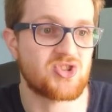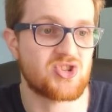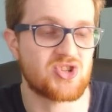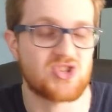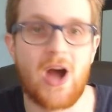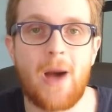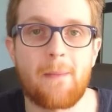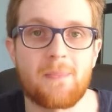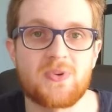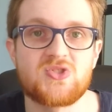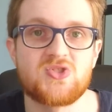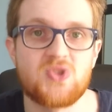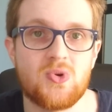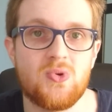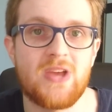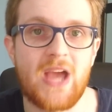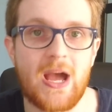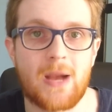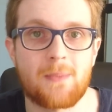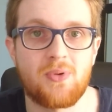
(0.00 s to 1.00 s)
stop a
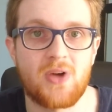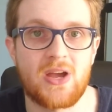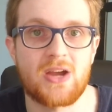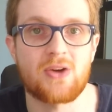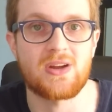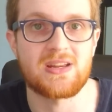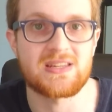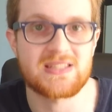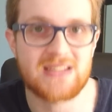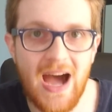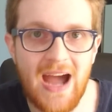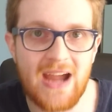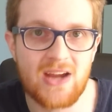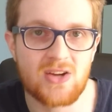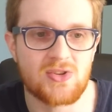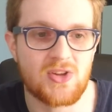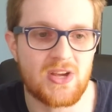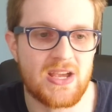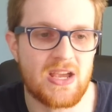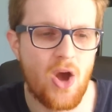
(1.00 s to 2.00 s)
Zodiac player
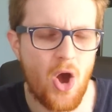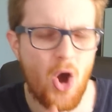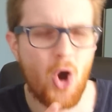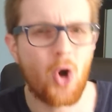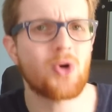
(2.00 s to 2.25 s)
entirely,